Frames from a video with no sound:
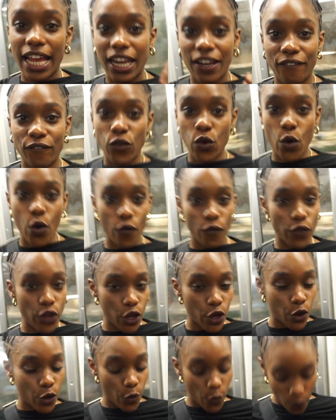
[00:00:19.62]
going to pull
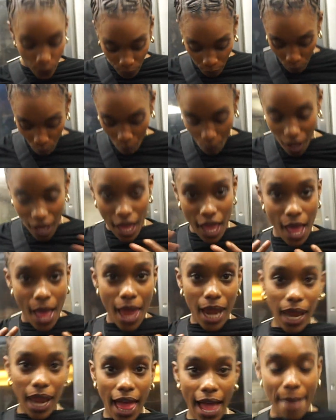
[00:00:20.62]
you.
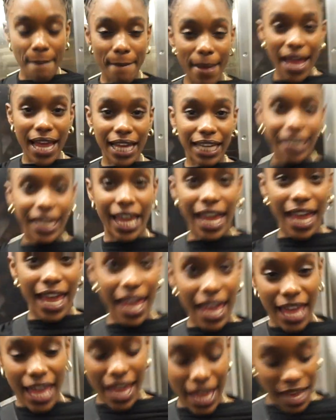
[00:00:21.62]
Line by
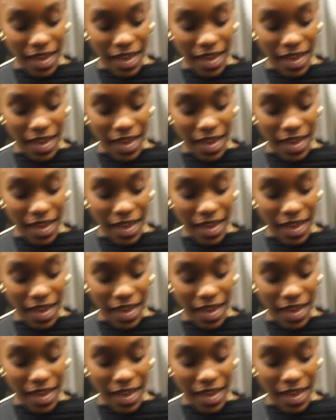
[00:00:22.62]
K,